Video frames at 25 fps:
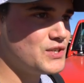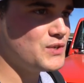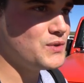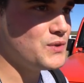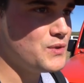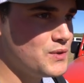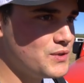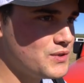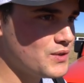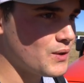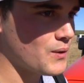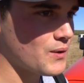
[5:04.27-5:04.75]

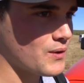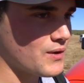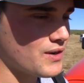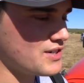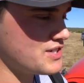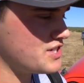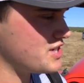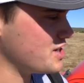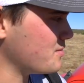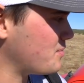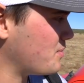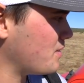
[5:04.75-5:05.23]

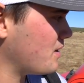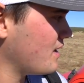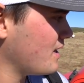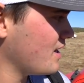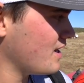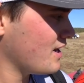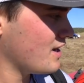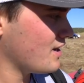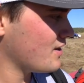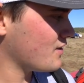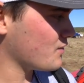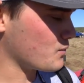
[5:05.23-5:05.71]
two-door Jeep
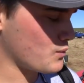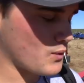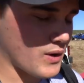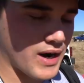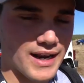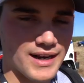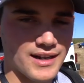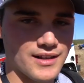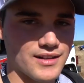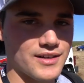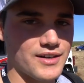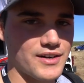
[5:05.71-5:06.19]

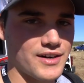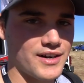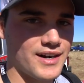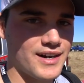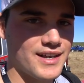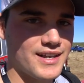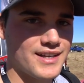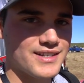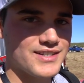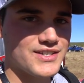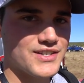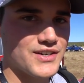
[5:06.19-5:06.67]
Wrangler.
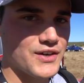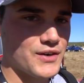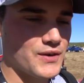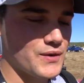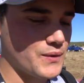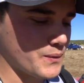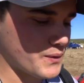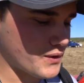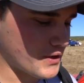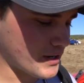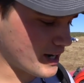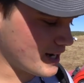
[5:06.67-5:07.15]

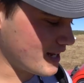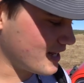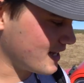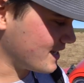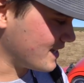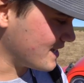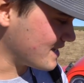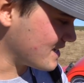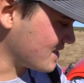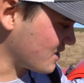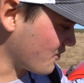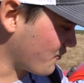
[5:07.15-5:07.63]
So we're
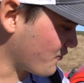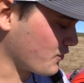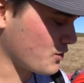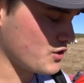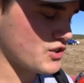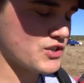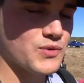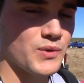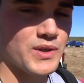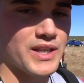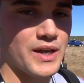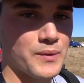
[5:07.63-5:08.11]
gonna. This is the
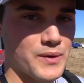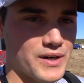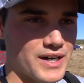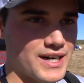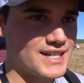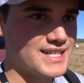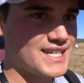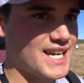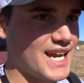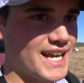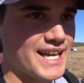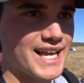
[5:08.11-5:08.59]
first one that we're
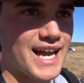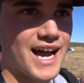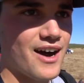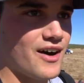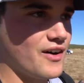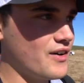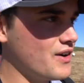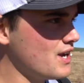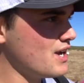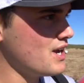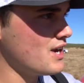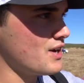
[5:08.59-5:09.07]
gonna take
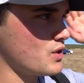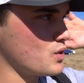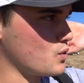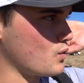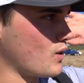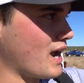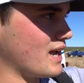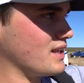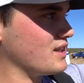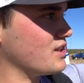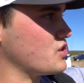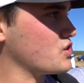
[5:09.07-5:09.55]
out,
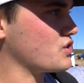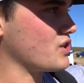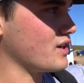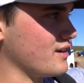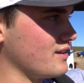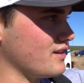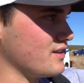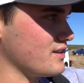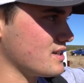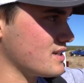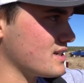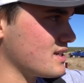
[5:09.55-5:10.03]
riding the
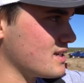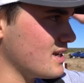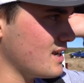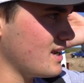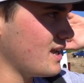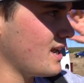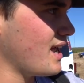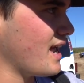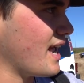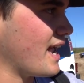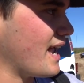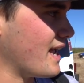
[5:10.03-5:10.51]
trails,
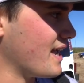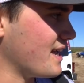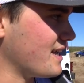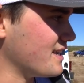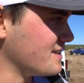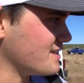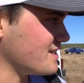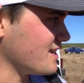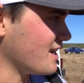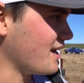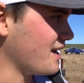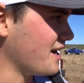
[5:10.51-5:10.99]

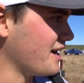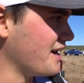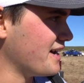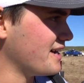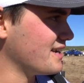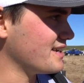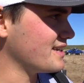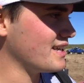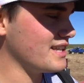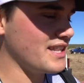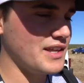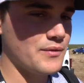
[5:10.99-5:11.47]
and
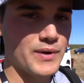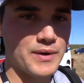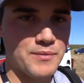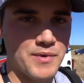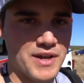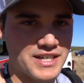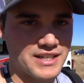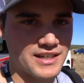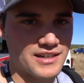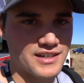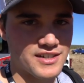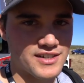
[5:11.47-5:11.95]
uh, and then we
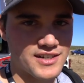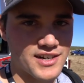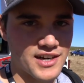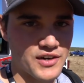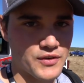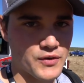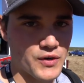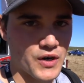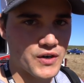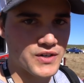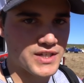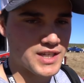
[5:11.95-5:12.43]
basically are just
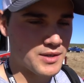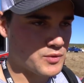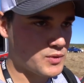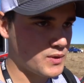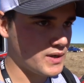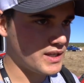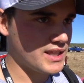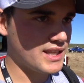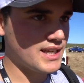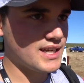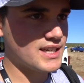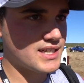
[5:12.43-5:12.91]
gonna rotate
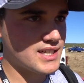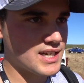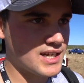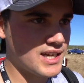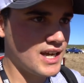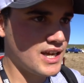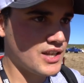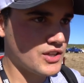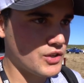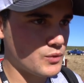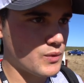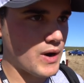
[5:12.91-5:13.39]
between this,
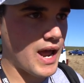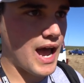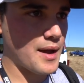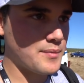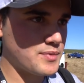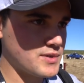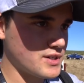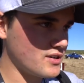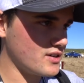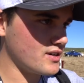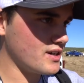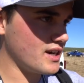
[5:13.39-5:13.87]
the
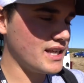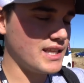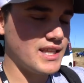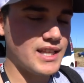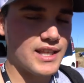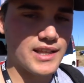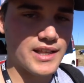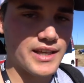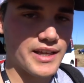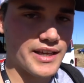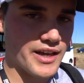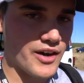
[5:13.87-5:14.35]
Raptor, and
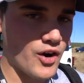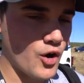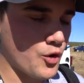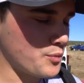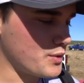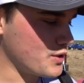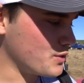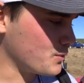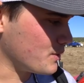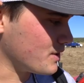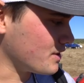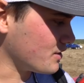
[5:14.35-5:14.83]
then the
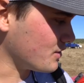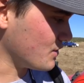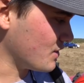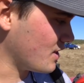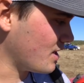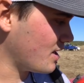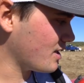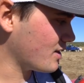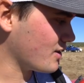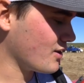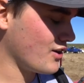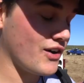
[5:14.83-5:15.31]

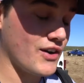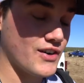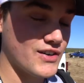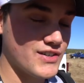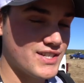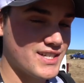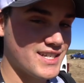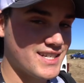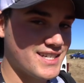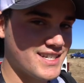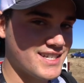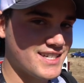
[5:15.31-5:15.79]
open-wheeled
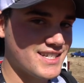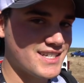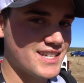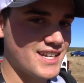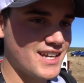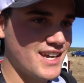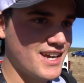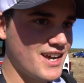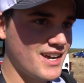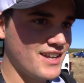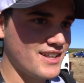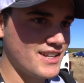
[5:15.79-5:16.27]
cars. This
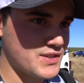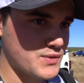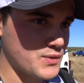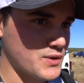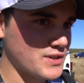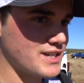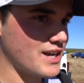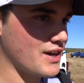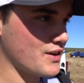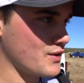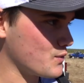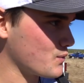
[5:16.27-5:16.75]
is. This
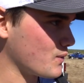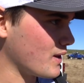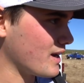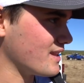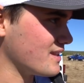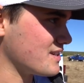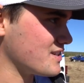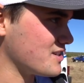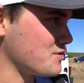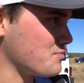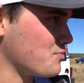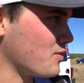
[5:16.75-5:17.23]
worked out
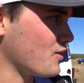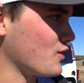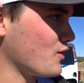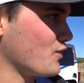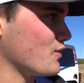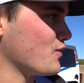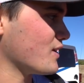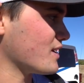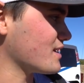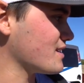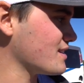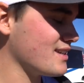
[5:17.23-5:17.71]
great. This is
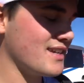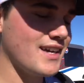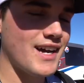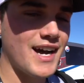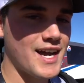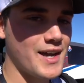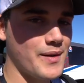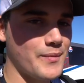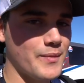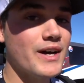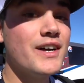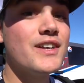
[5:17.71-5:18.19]
perfect.
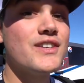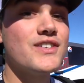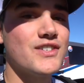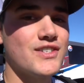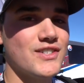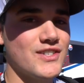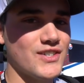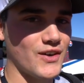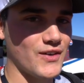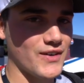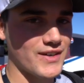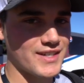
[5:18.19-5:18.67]
I am
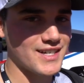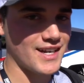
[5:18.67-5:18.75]
so